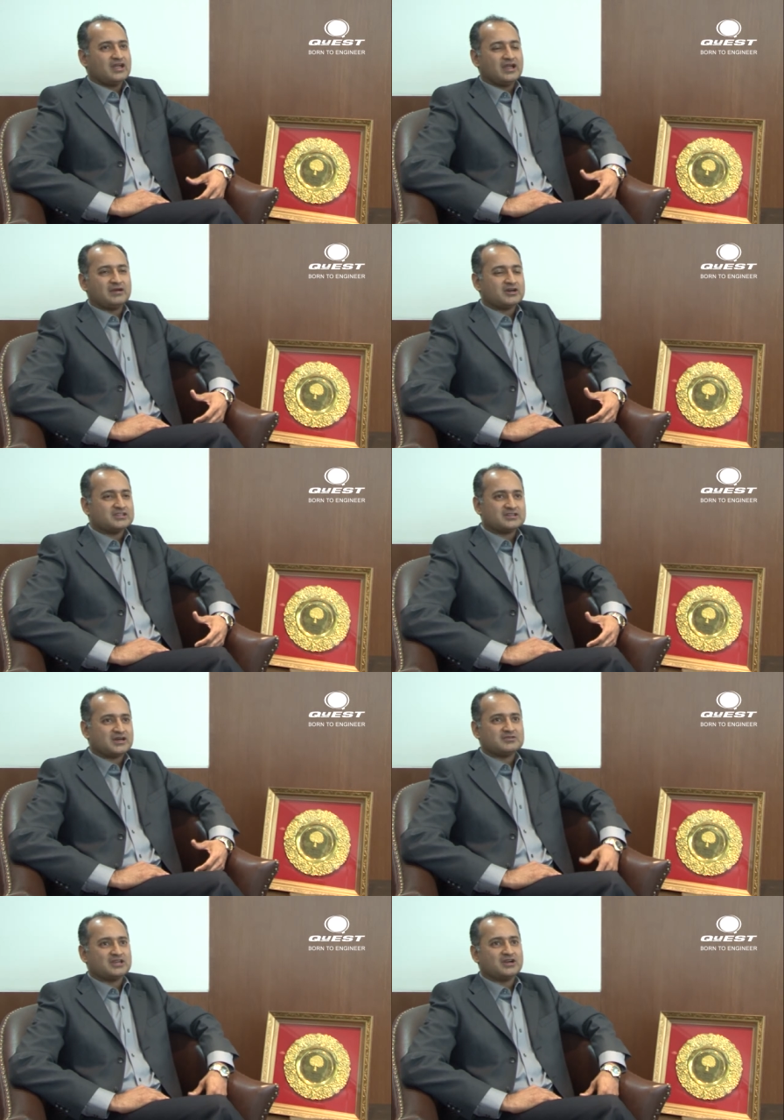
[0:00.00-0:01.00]
and by the
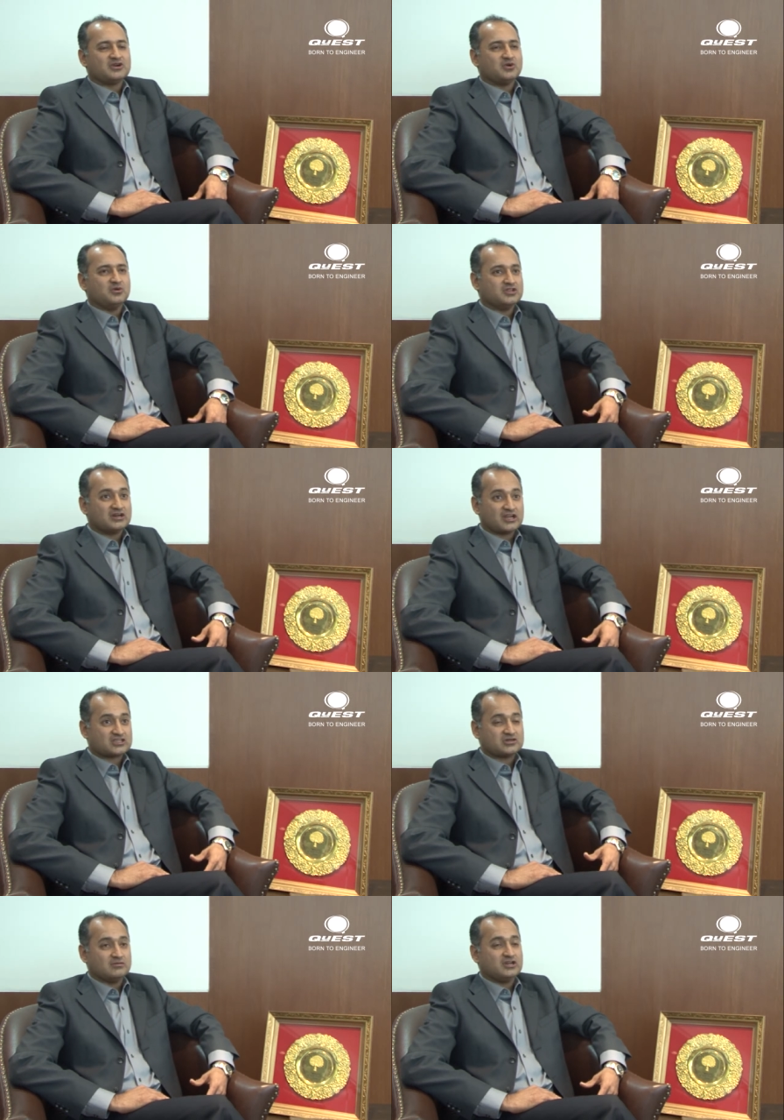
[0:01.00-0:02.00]
time they get home they are
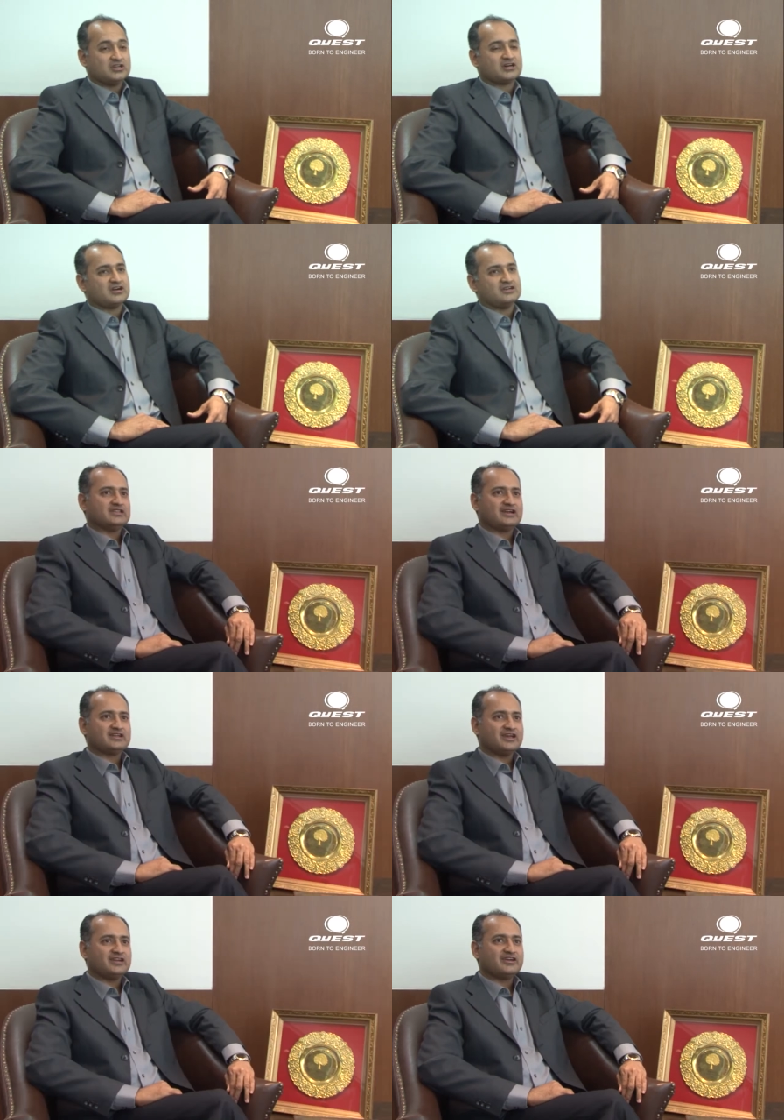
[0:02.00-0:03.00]
extremely tired that
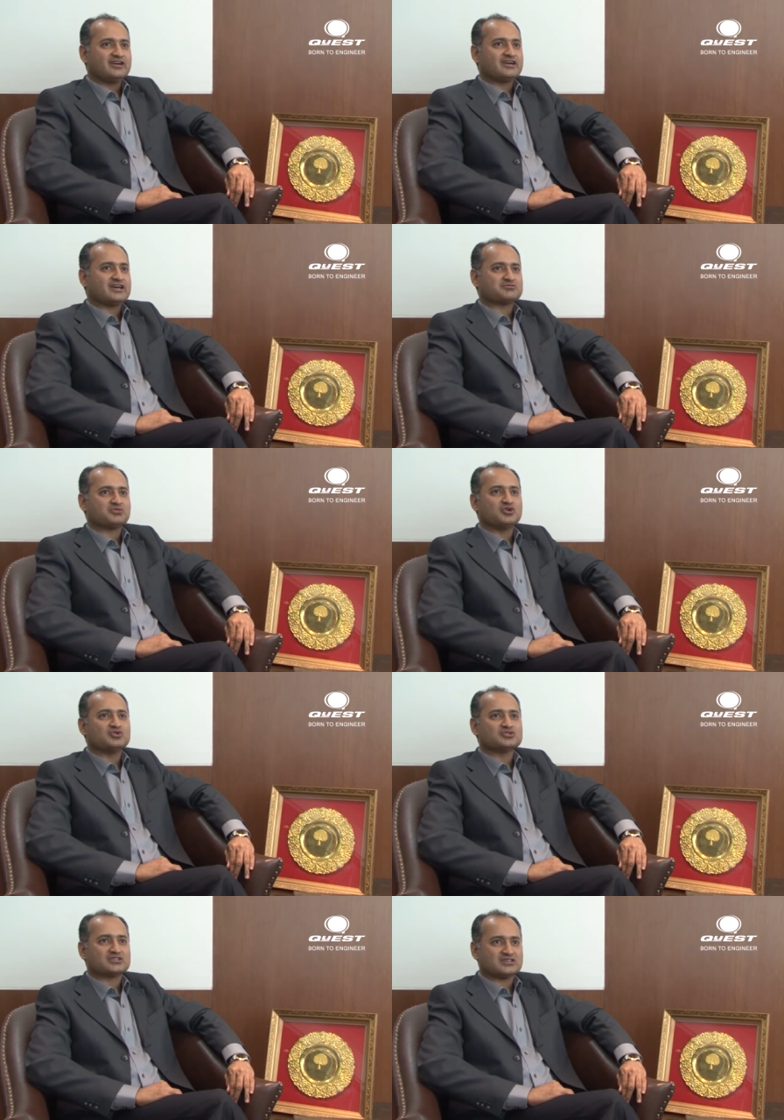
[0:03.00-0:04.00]
area has
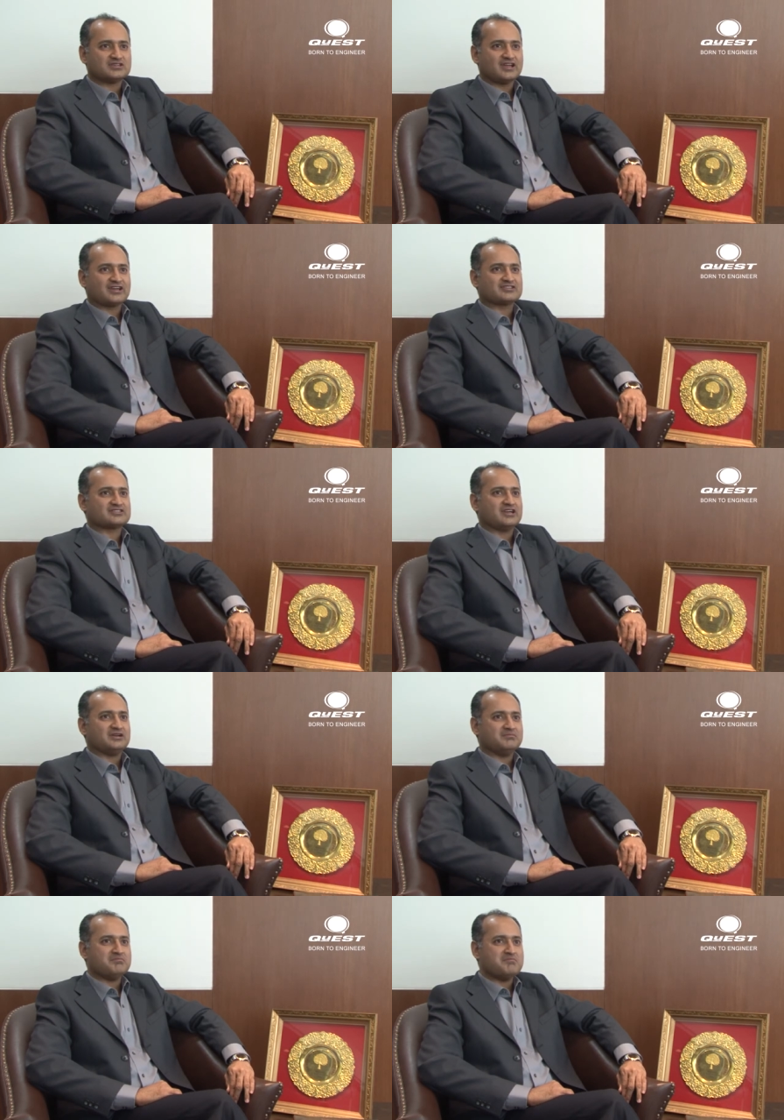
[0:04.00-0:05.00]
produced like i said
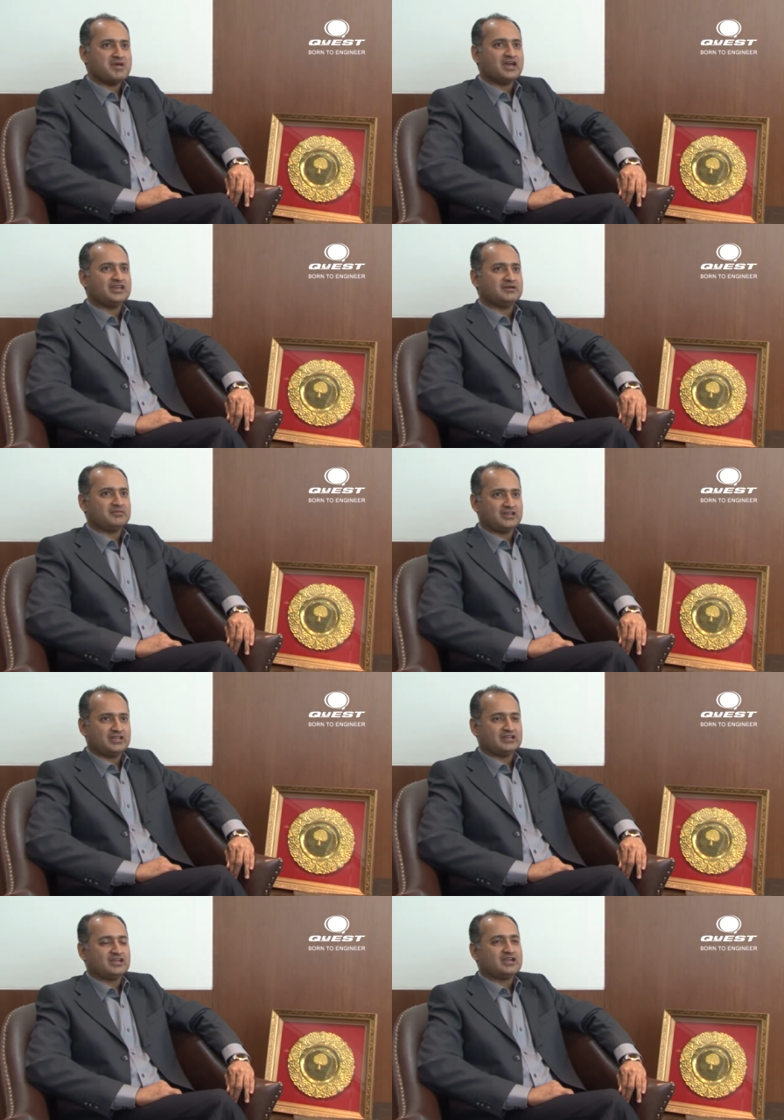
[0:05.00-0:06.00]
many
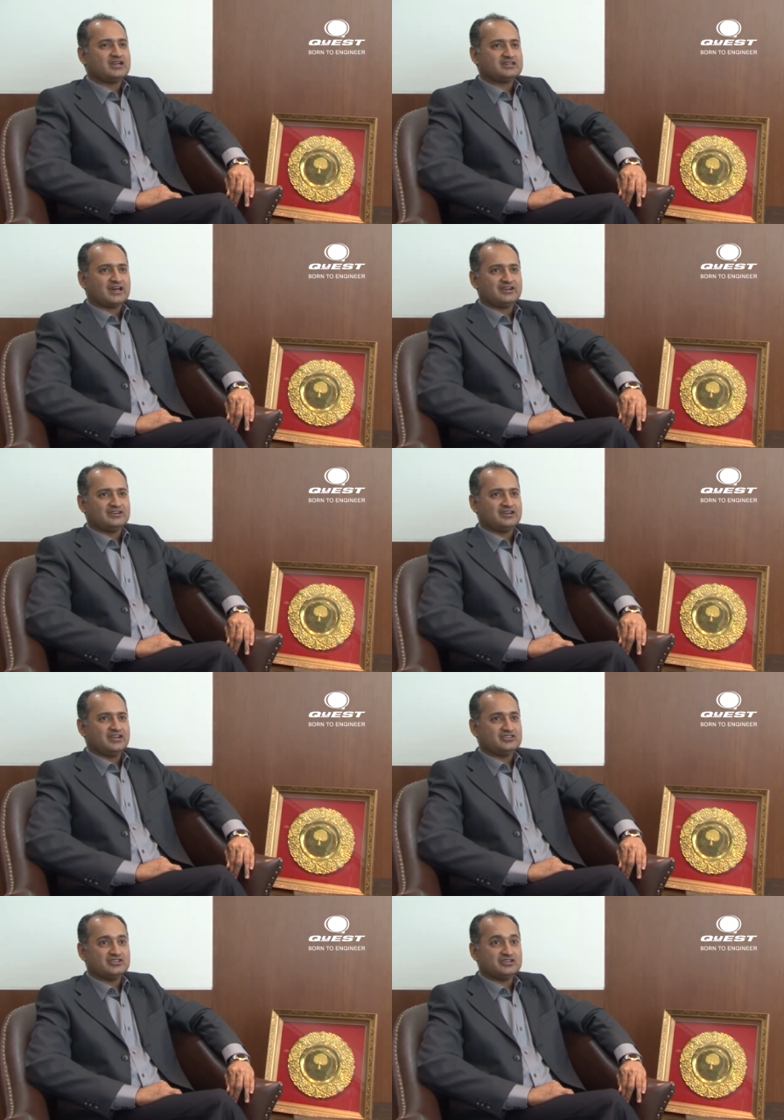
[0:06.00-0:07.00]
many talented
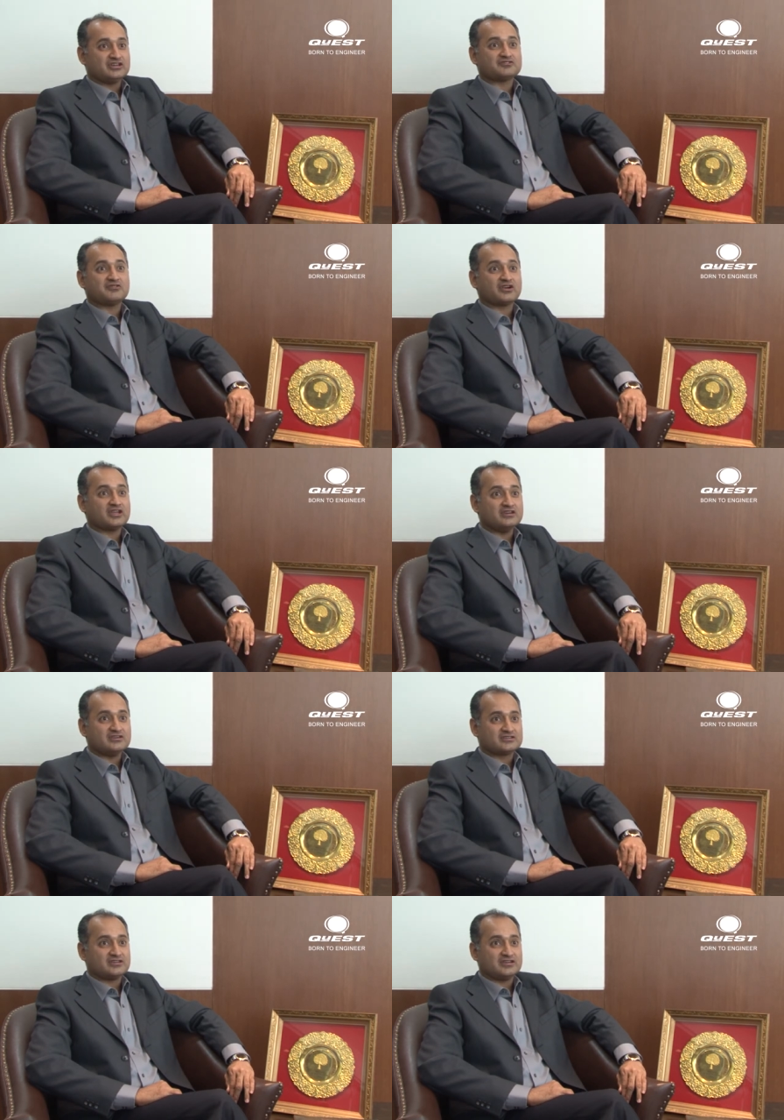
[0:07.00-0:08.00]
engineers for
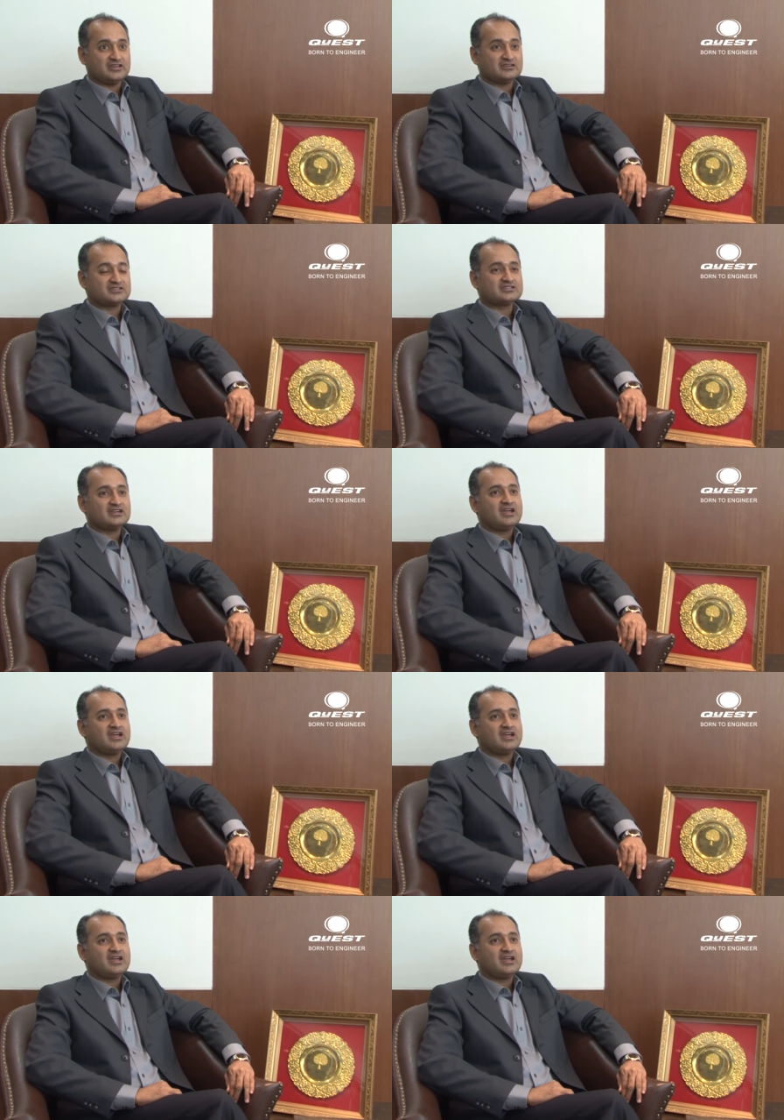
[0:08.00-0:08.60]
years and years